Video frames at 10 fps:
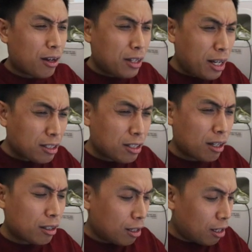The next
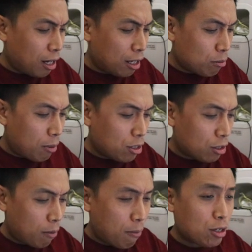stock that I'd like to
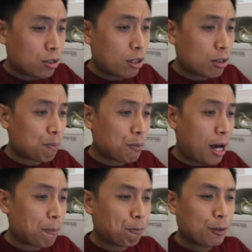mention, I mentioned it
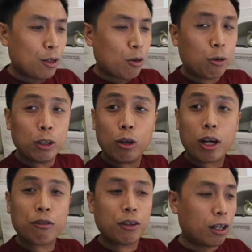that we'll look
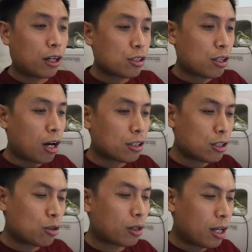at VDR stocks.
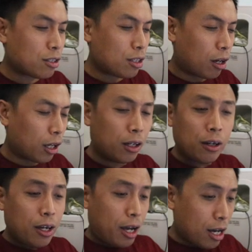Let's look at STR.
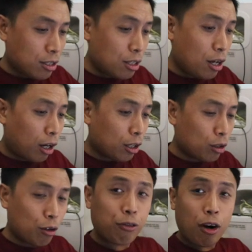
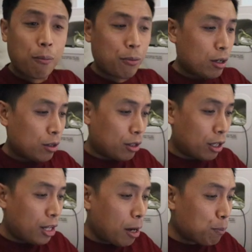STR, from
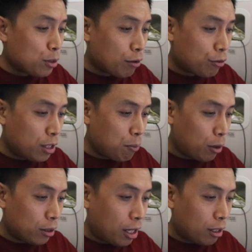the depths of
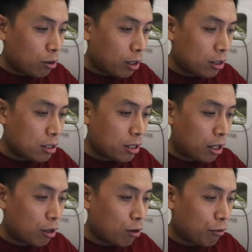3.8, look at this area